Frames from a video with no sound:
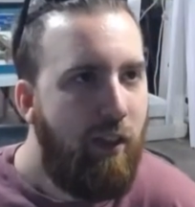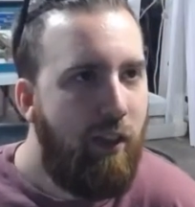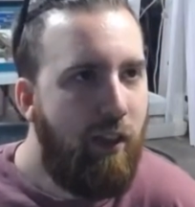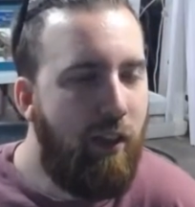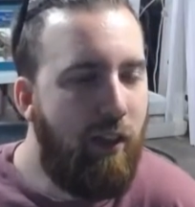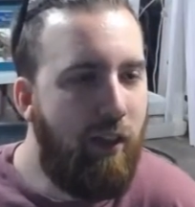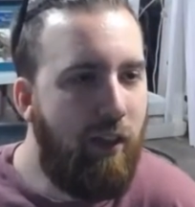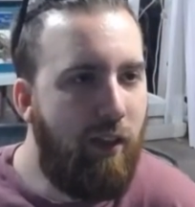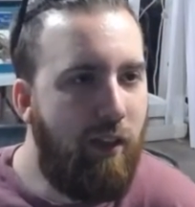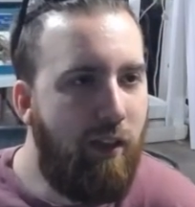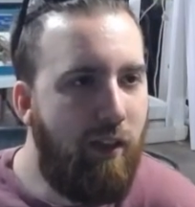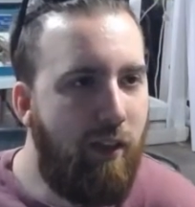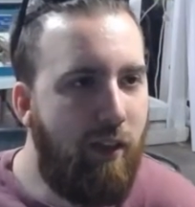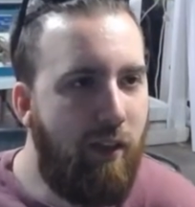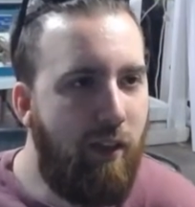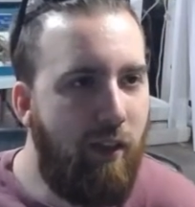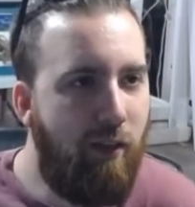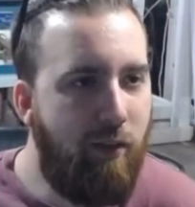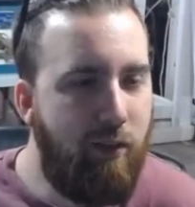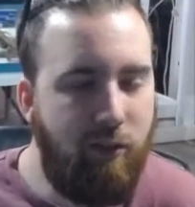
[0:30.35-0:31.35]
and
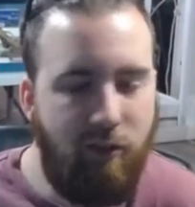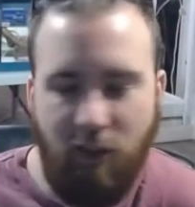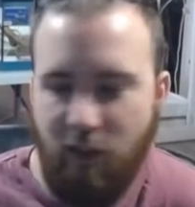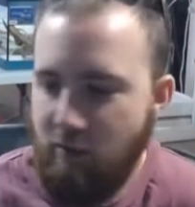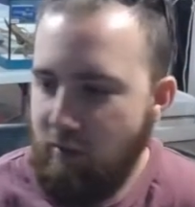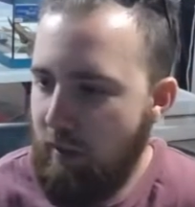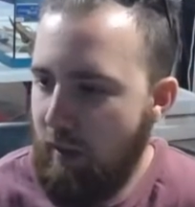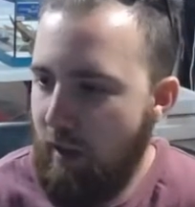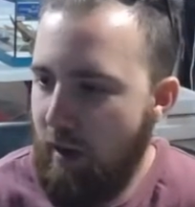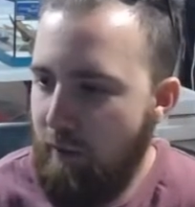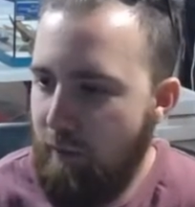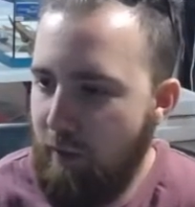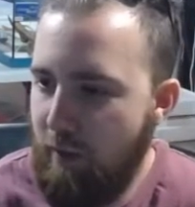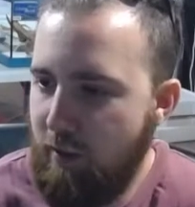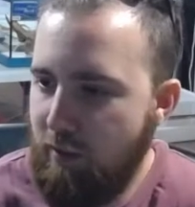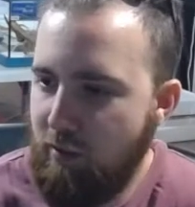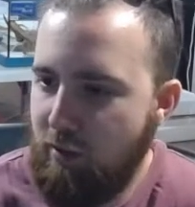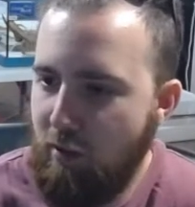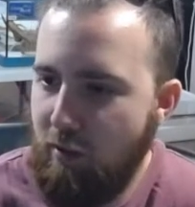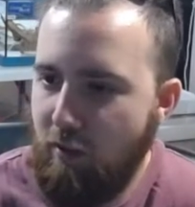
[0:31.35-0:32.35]
uh, it was it was a lot of
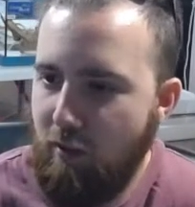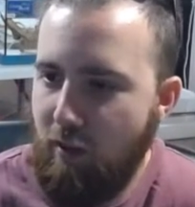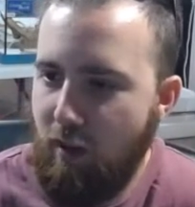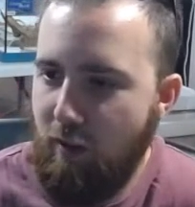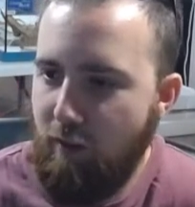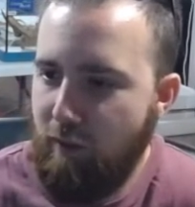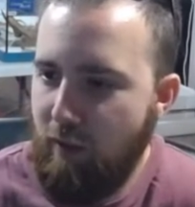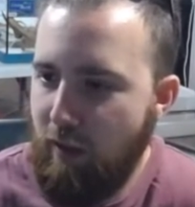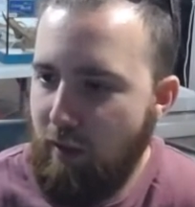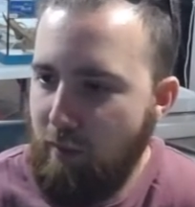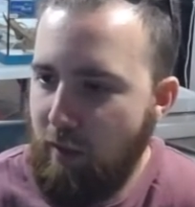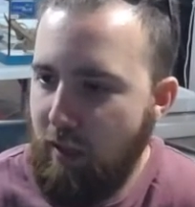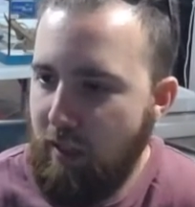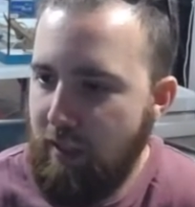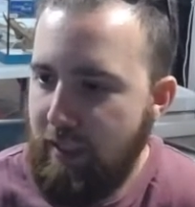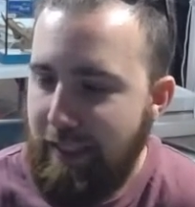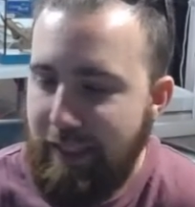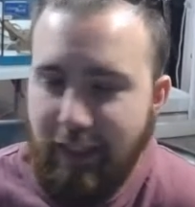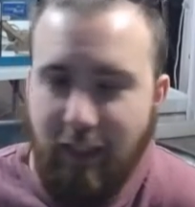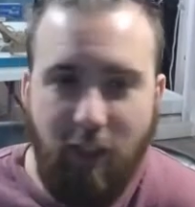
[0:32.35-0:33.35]
fun. So if anybody
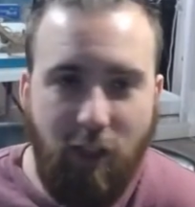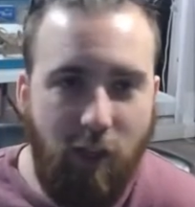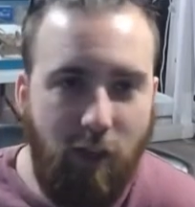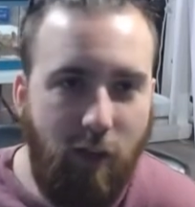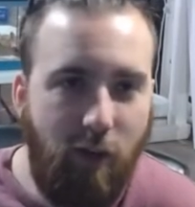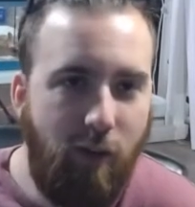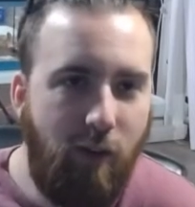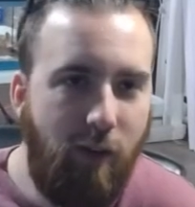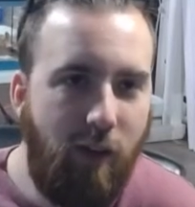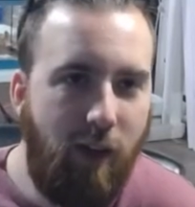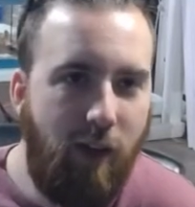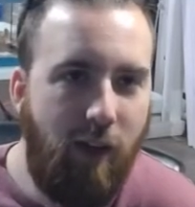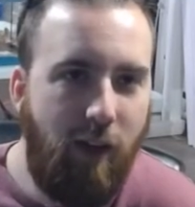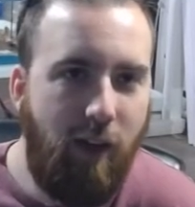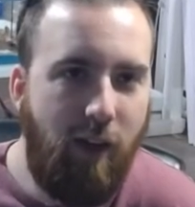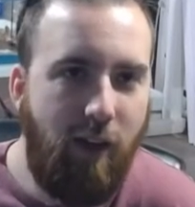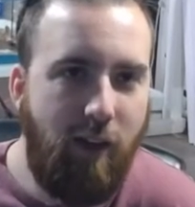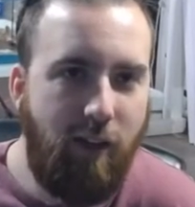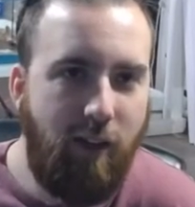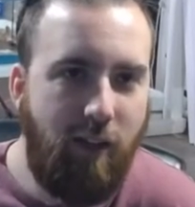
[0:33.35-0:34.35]
didn't go,
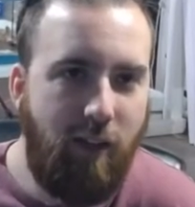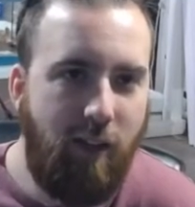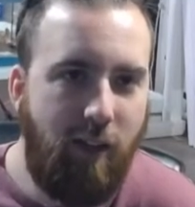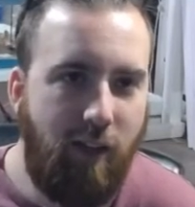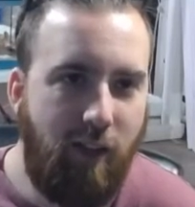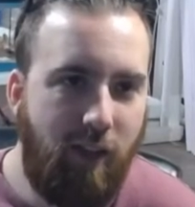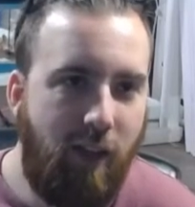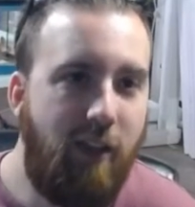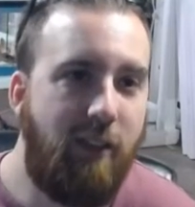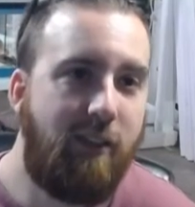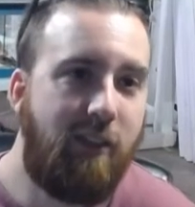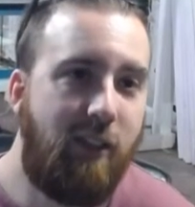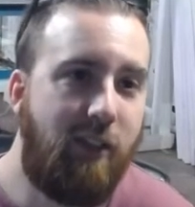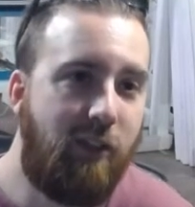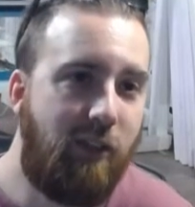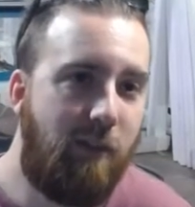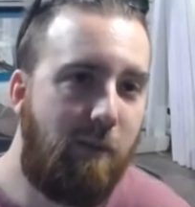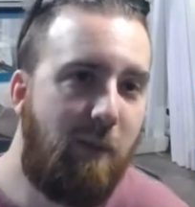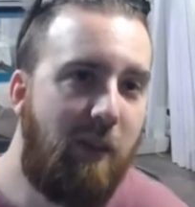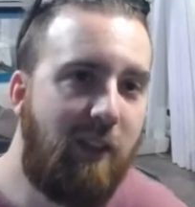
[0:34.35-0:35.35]
uh, it kind of
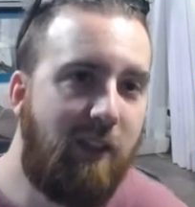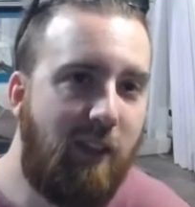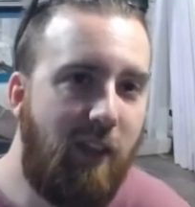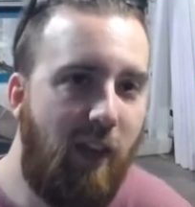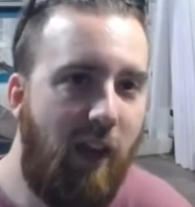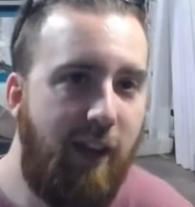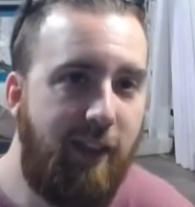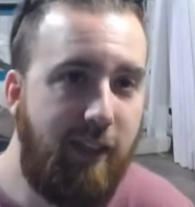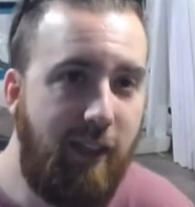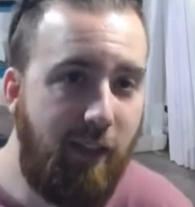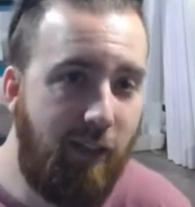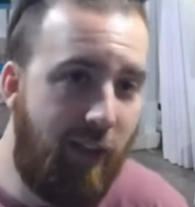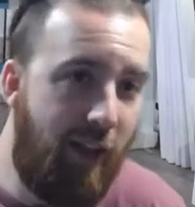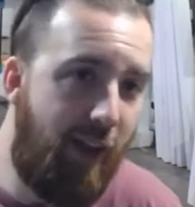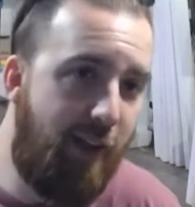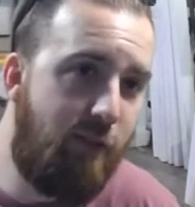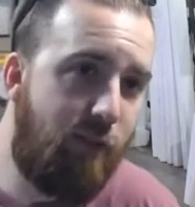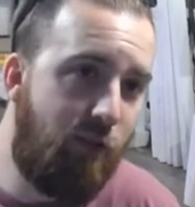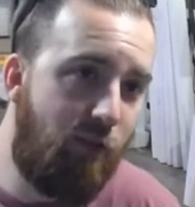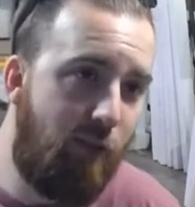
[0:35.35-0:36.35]
sucks you missed it. I did
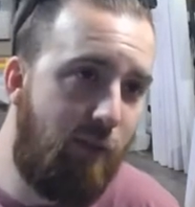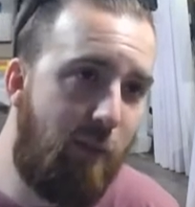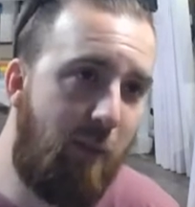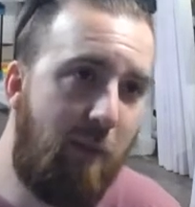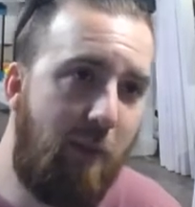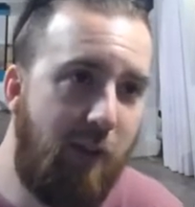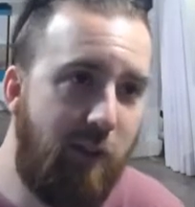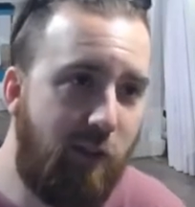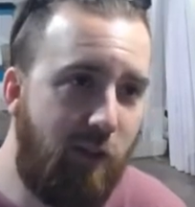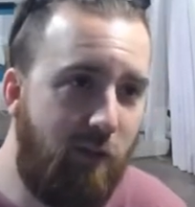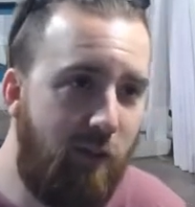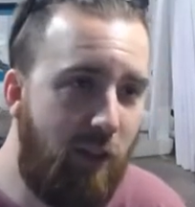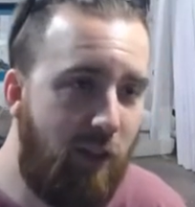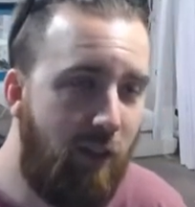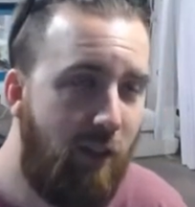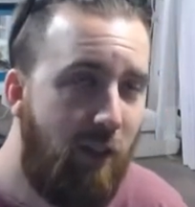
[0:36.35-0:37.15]
live stream a bunch of it.